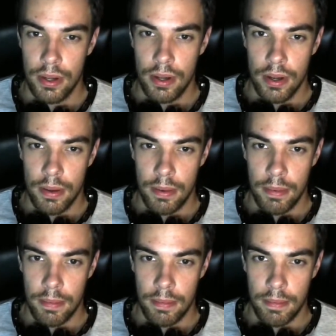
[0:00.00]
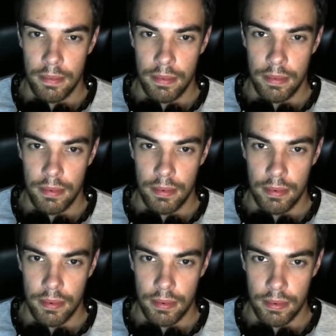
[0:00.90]

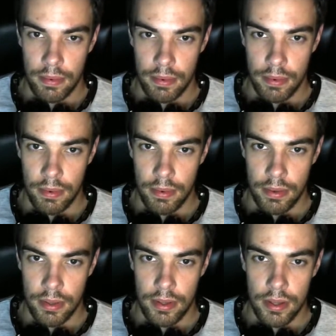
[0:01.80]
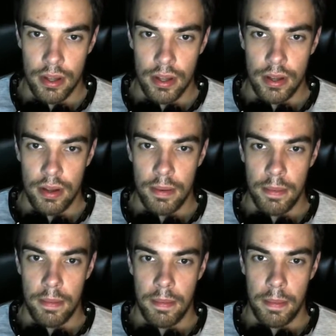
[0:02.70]

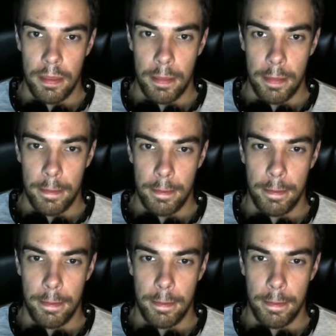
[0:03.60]
Nothing is said.